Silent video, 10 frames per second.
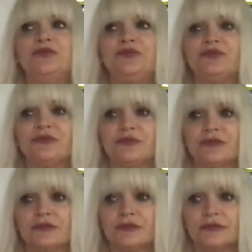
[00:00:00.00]

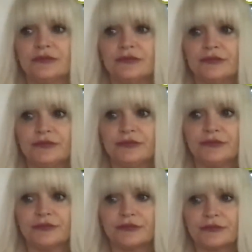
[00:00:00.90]

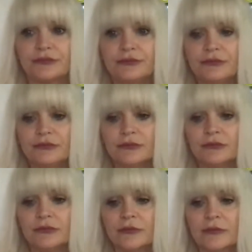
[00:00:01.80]

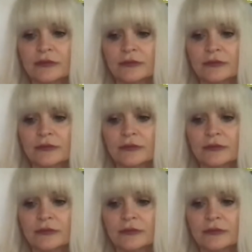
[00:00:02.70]
No one is speaking in this clip.